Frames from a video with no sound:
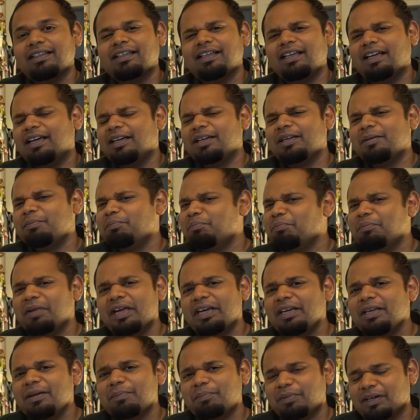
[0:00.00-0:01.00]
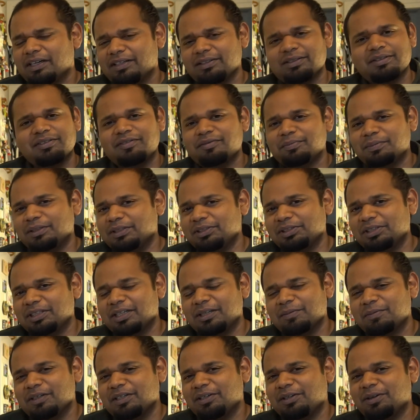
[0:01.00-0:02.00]
and in many parts of
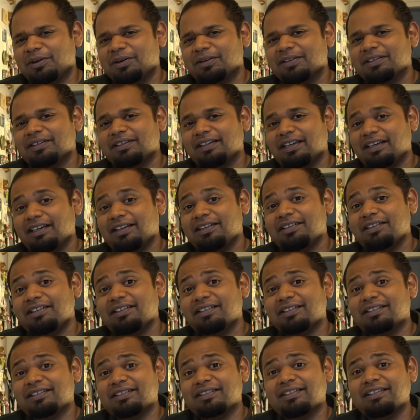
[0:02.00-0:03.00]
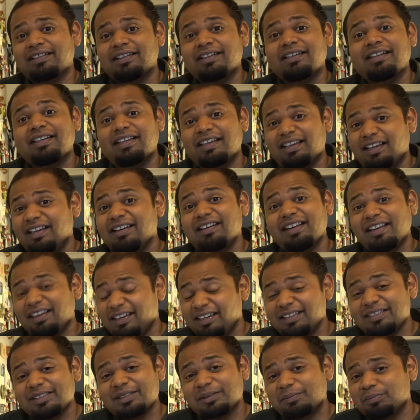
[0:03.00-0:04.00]
Punjab and northern India, it
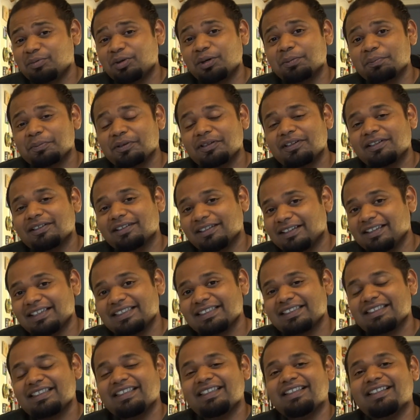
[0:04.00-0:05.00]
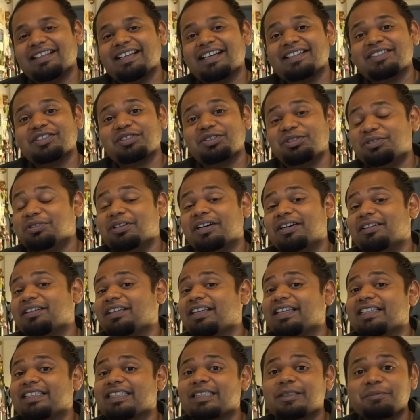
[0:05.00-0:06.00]
is a popular lassi that's
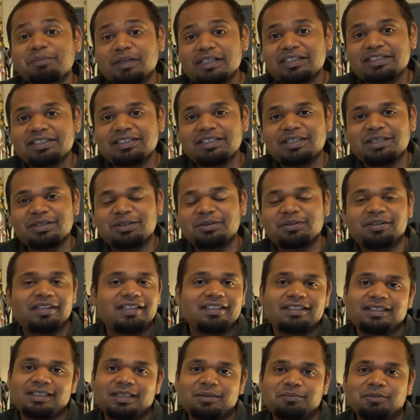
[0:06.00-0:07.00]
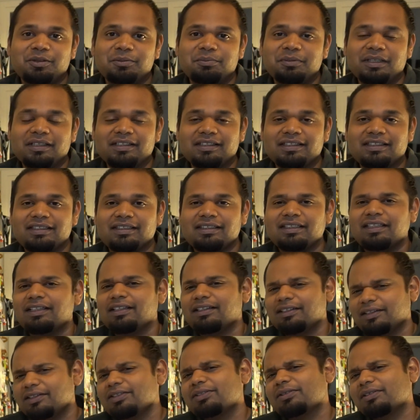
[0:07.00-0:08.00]
drunk especially during summer months.
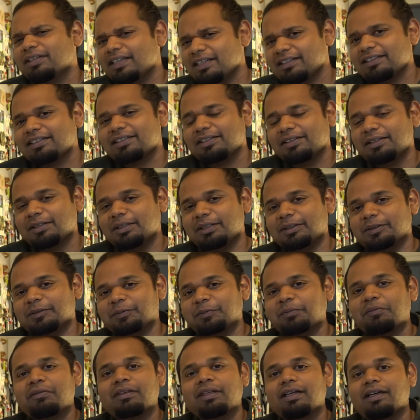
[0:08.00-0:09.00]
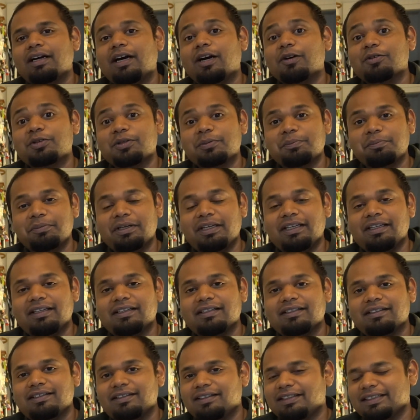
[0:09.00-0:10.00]
So let's learn how to make
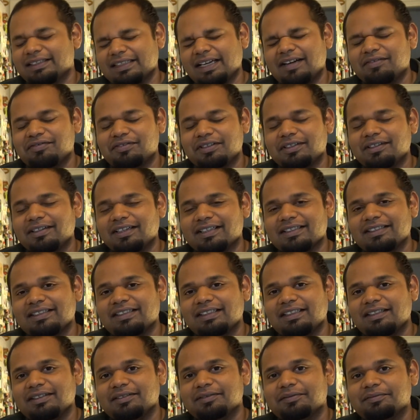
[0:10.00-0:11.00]
the saffron lassi.